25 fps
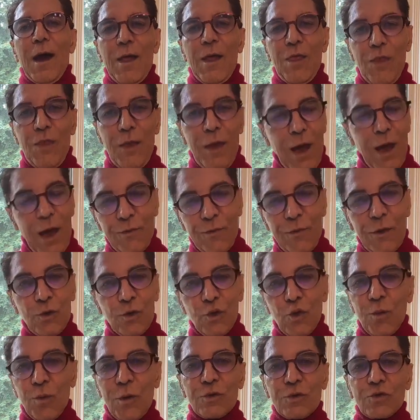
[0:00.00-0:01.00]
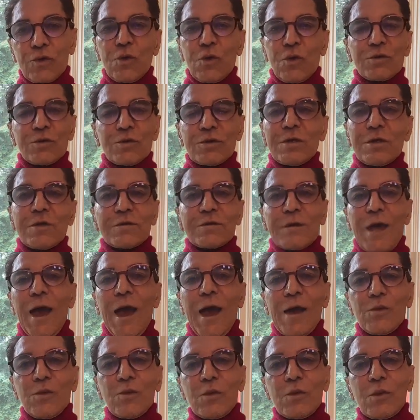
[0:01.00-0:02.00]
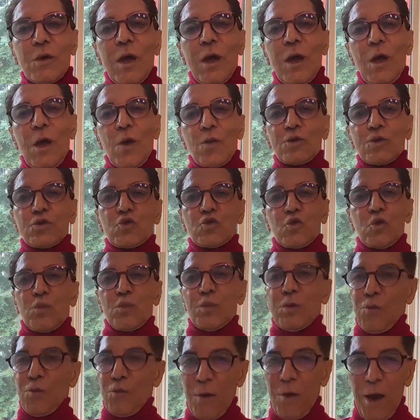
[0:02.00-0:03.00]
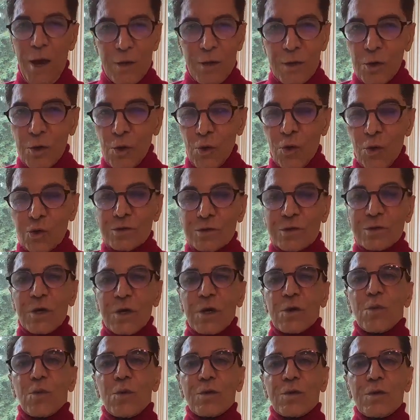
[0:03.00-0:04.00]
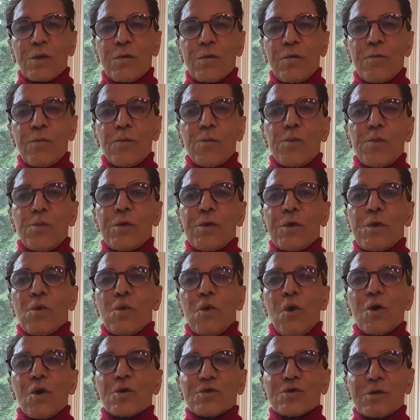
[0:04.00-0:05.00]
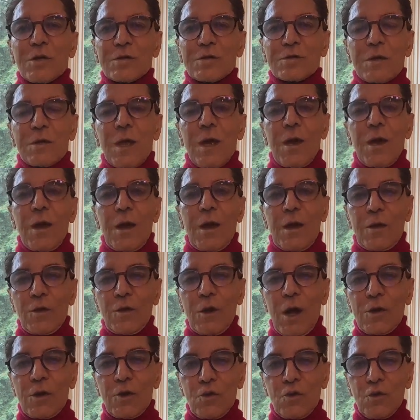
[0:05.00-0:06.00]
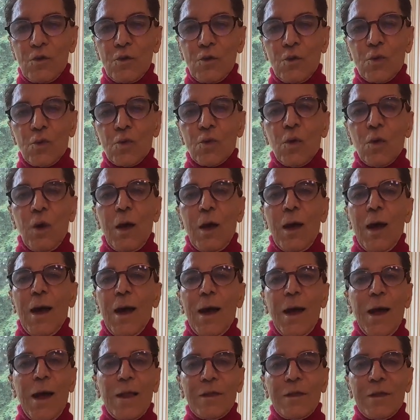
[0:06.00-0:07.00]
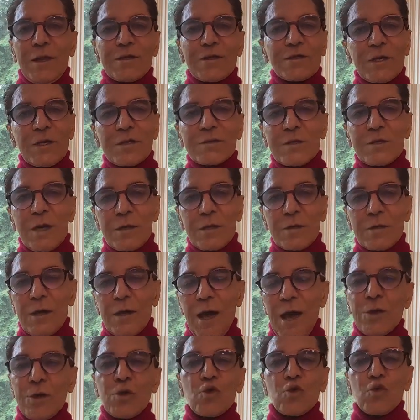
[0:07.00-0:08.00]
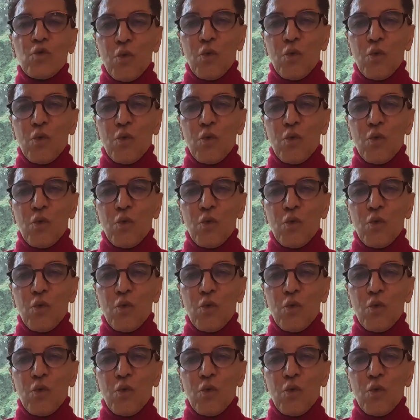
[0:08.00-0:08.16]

and they have endometriosis, and we should be very conservative, be cautious not to do unnecessary and